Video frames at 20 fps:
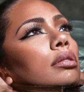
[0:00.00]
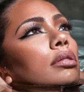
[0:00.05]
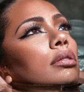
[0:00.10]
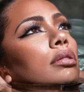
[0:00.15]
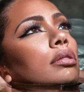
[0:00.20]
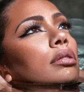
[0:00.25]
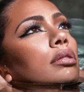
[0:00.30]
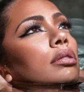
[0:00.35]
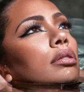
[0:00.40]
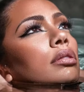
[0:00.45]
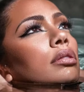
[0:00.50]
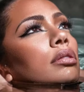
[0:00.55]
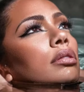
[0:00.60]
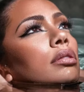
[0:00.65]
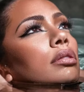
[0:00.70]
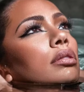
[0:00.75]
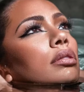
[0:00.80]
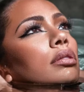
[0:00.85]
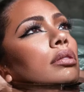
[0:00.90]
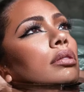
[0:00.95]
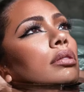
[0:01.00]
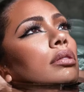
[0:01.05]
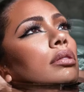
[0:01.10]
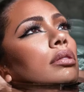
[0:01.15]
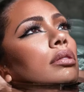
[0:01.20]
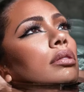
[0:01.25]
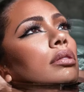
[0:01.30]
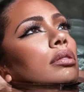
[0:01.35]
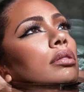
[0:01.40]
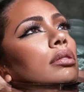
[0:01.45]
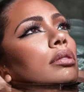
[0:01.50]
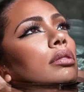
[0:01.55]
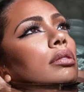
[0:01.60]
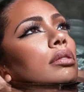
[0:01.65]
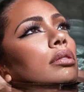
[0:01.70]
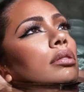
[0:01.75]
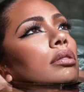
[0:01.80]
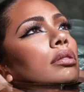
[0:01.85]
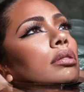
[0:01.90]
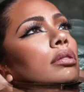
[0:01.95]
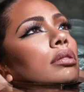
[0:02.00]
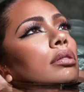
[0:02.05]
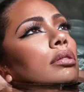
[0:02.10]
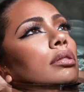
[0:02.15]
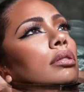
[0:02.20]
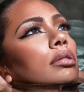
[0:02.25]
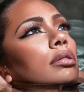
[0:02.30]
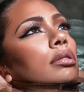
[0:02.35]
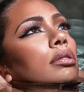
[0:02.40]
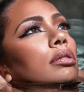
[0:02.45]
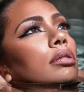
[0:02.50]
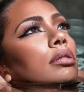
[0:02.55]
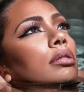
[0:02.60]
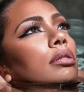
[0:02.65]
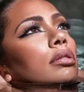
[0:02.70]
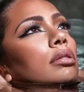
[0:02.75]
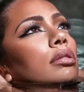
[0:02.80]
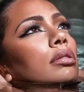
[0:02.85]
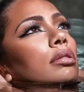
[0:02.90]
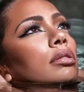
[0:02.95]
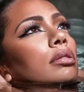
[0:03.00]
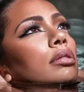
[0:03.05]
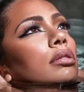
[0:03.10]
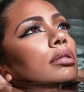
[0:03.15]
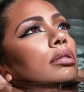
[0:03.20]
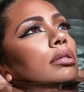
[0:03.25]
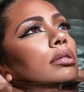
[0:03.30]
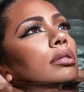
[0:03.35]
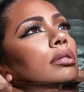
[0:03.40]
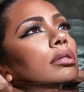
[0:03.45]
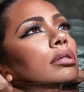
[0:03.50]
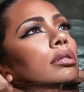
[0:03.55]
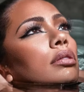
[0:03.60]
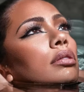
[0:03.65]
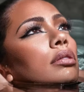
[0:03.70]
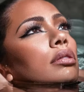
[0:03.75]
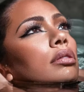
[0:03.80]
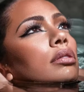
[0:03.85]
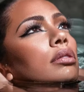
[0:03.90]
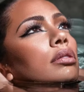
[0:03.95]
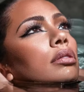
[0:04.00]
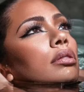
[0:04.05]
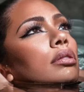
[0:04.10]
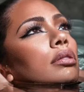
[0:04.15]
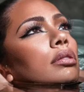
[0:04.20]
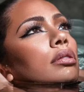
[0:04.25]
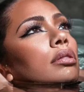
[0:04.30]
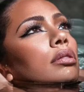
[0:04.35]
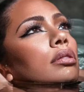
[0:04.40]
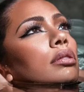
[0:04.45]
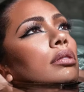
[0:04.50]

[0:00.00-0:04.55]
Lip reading: Nobody speaks.